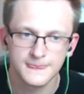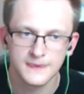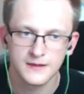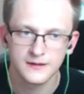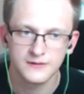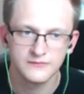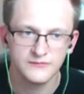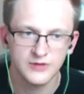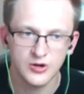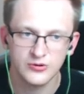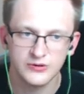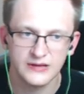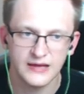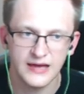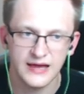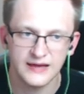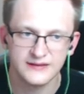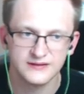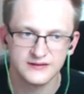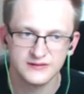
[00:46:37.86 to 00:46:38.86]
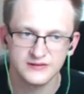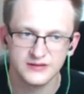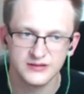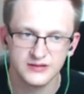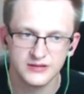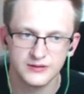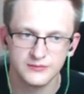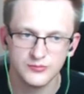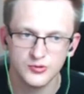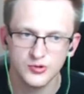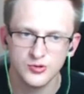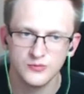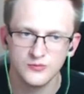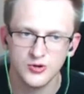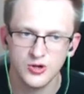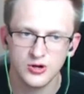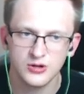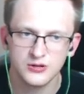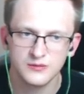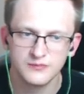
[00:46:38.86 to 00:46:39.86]
We only had the Bloom
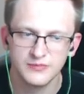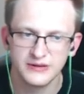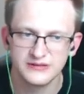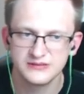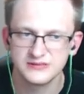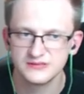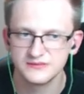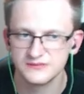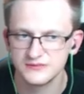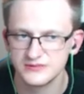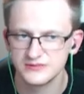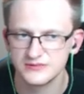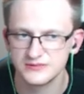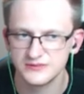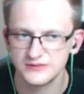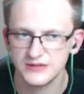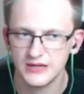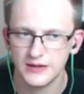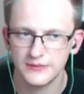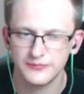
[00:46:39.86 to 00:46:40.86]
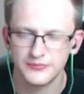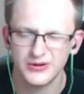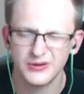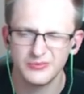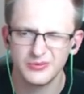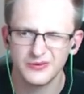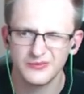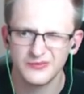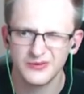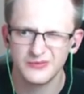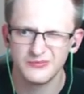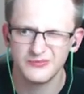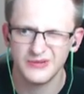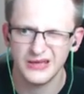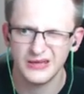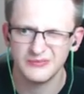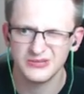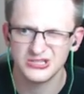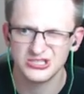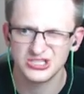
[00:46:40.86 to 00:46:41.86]
Lock, but people will
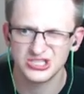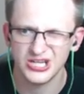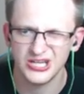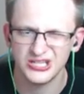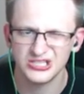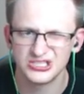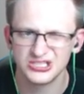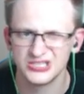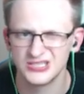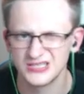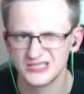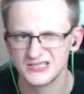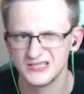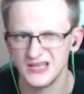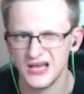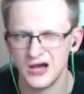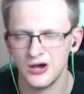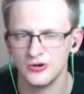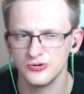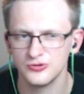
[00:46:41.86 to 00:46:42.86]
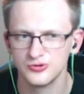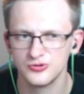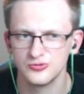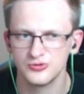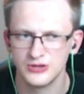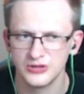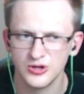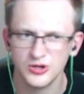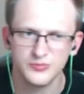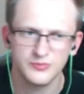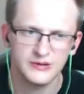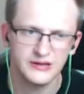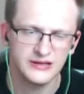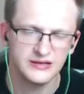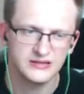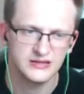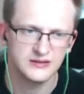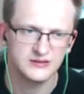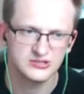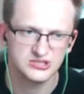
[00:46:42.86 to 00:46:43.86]
maybe change this now to, and not play
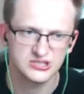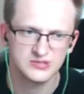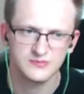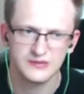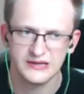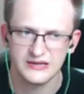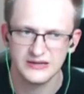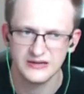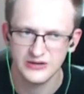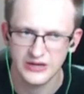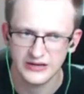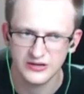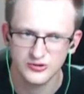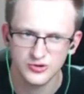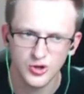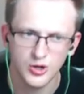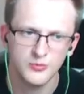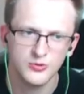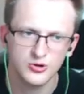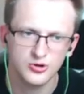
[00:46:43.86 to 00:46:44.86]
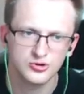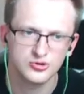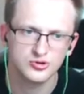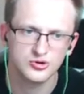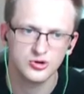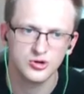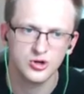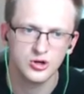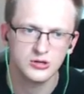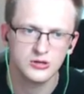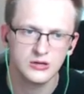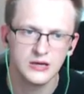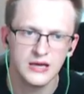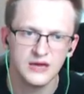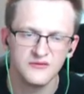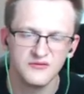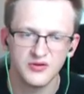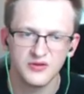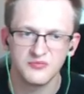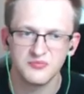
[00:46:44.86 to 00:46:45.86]
it and just play like normal Control Lock.
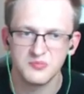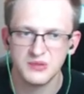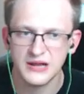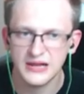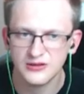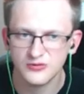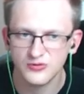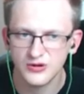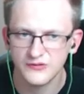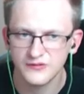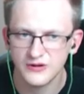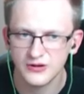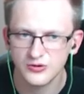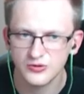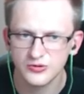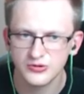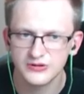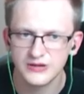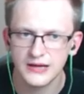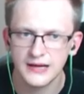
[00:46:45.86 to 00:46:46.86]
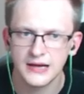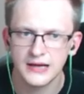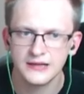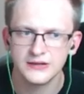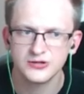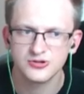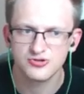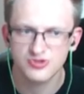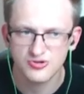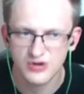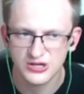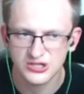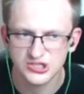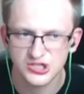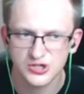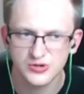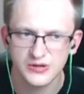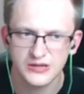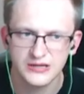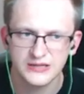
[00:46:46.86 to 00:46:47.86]
We have Blood River Gul'dan,
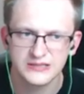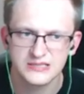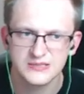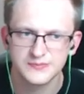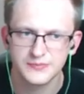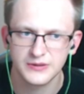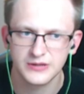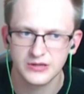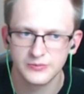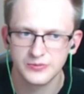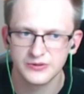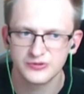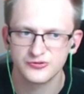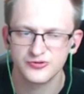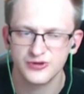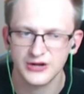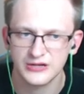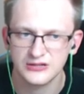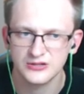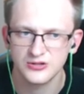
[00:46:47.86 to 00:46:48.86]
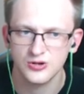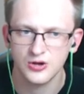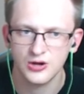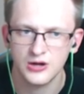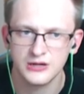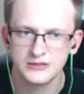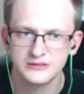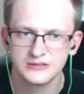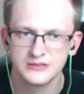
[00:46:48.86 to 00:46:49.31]
Treachery, Despicable Dreadlord,